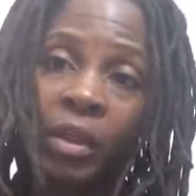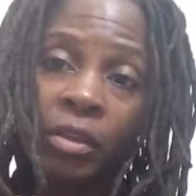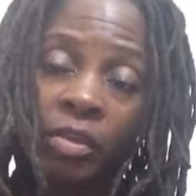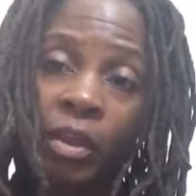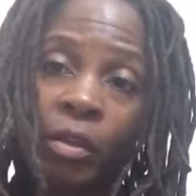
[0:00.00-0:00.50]

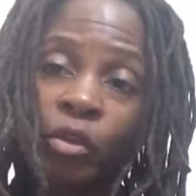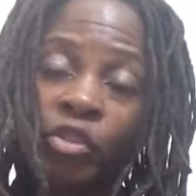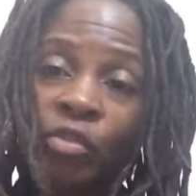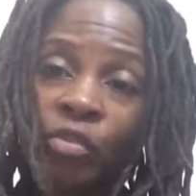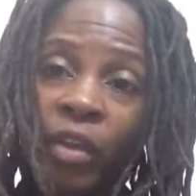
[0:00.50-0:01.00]
thinker, which
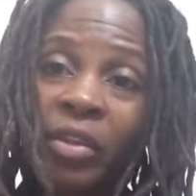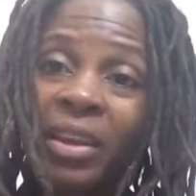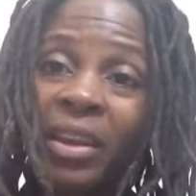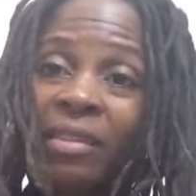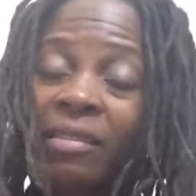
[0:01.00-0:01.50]
is very
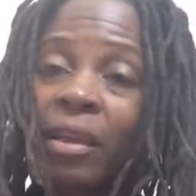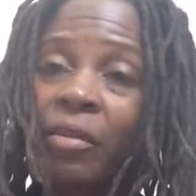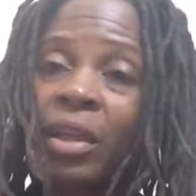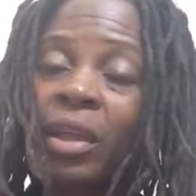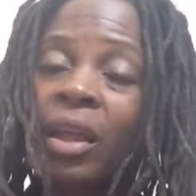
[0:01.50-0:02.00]

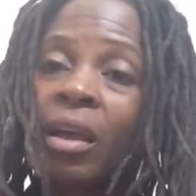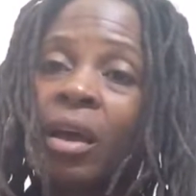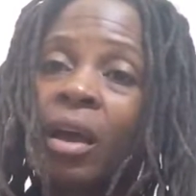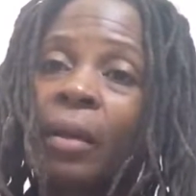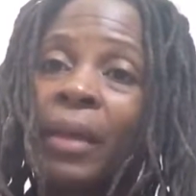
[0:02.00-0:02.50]
necessary
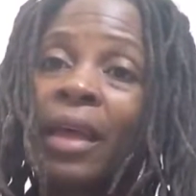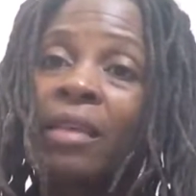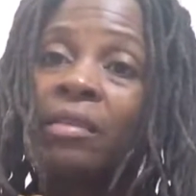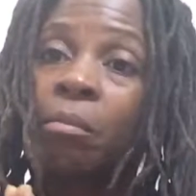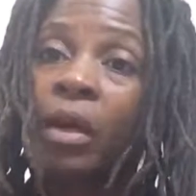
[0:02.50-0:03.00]
as
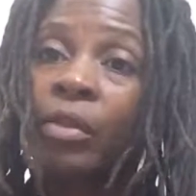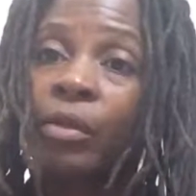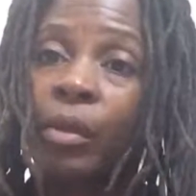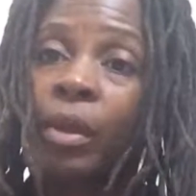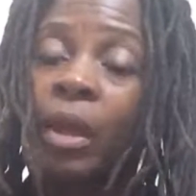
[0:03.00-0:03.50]
a mother.